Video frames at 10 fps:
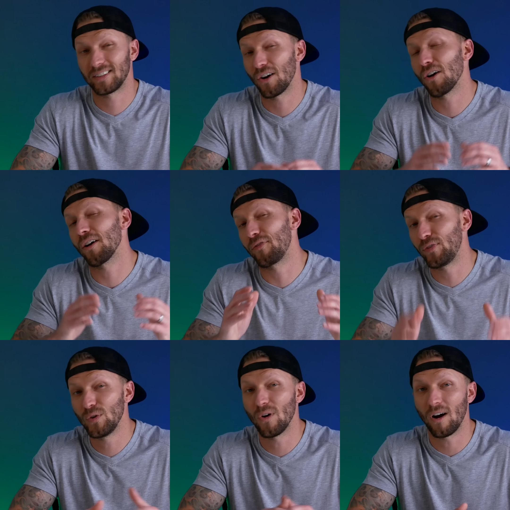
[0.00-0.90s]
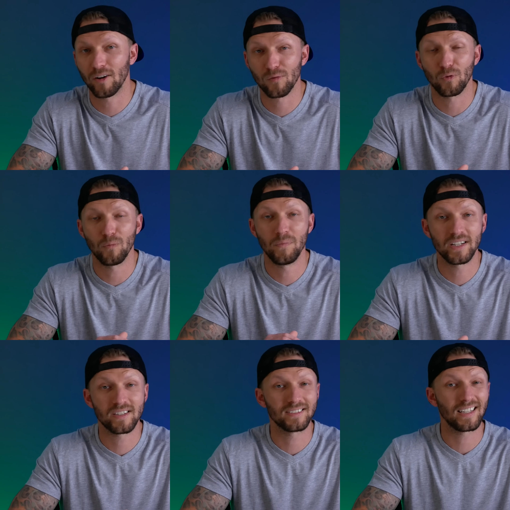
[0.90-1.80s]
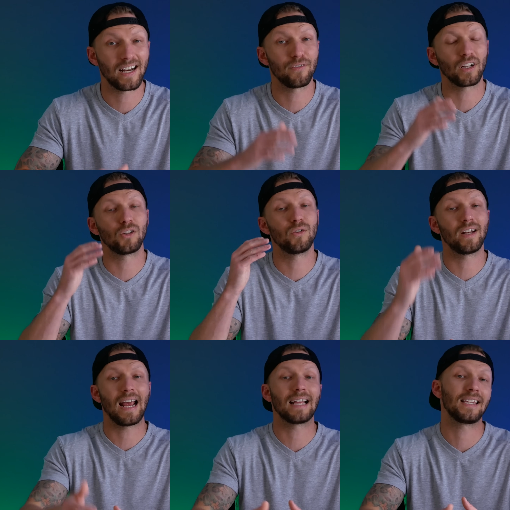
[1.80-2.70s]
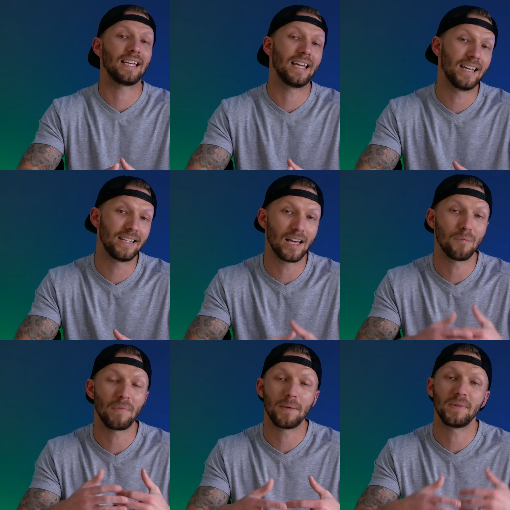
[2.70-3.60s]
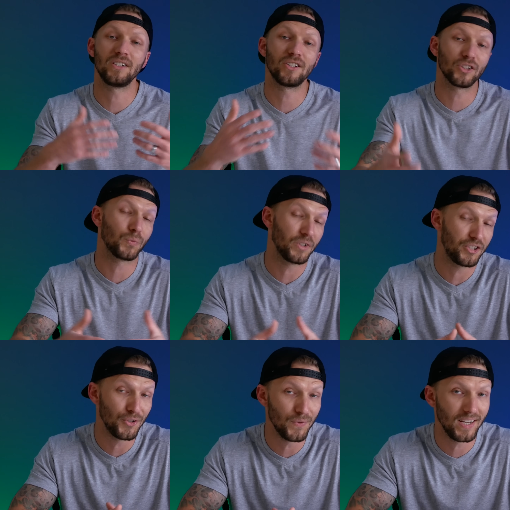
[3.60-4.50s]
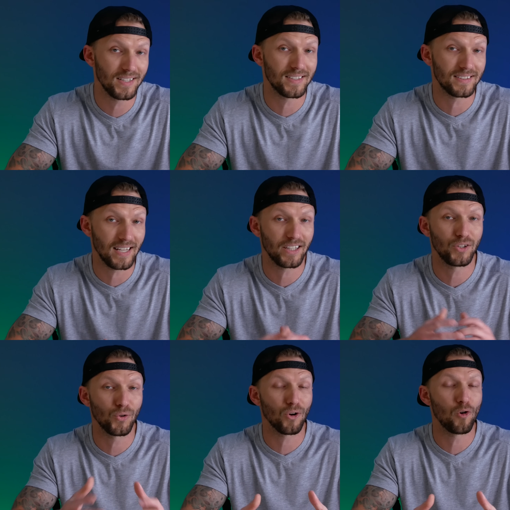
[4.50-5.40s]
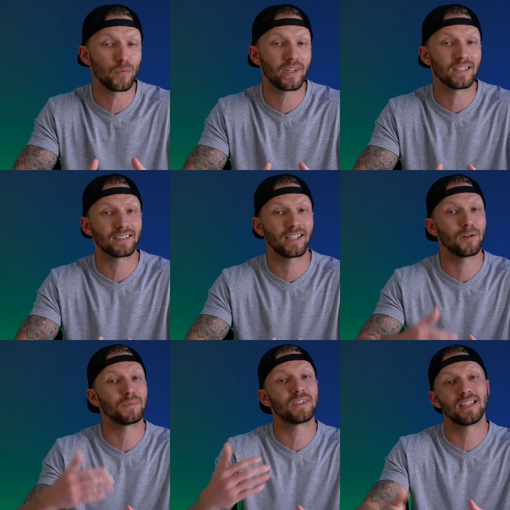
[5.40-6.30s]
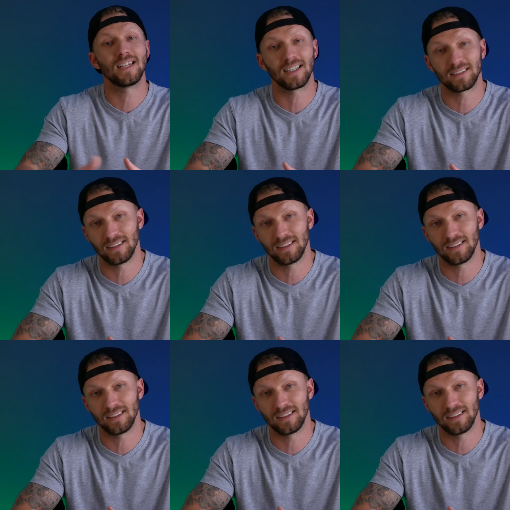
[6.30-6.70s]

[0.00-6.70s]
there are a few honorable mentions that I've included at the end that might be just what you need to take your HomeKit setup to the next